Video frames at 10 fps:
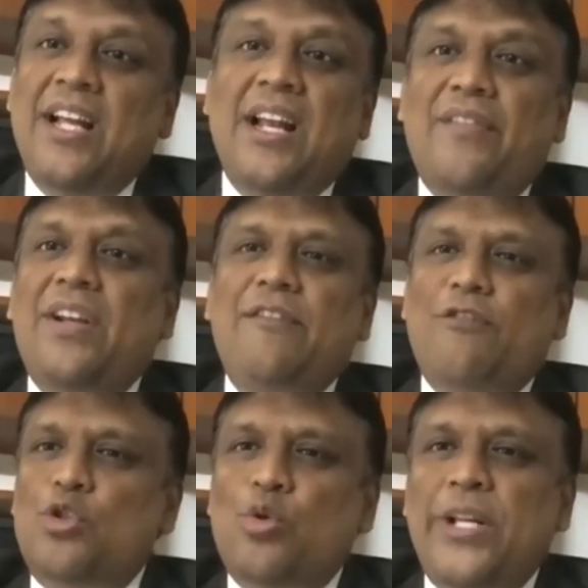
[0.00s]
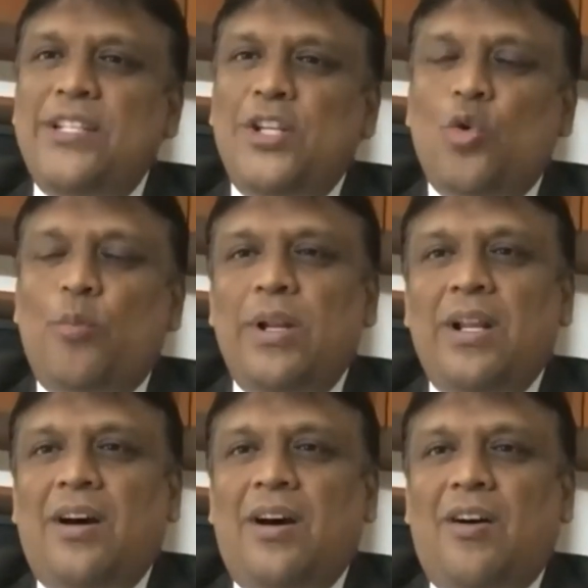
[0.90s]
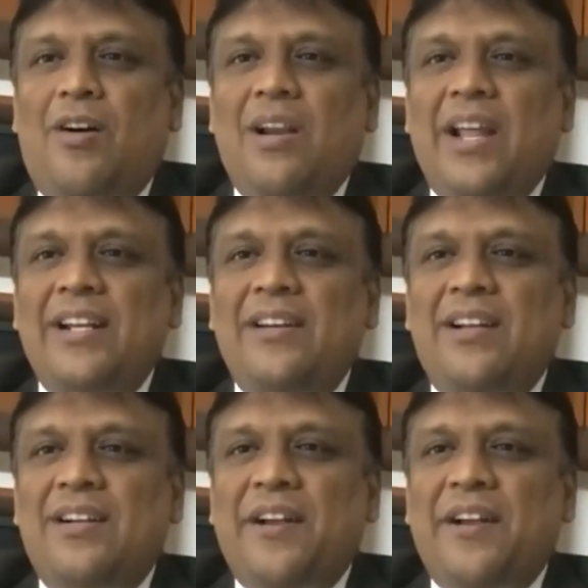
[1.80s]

Never it was so easy to open an online uh,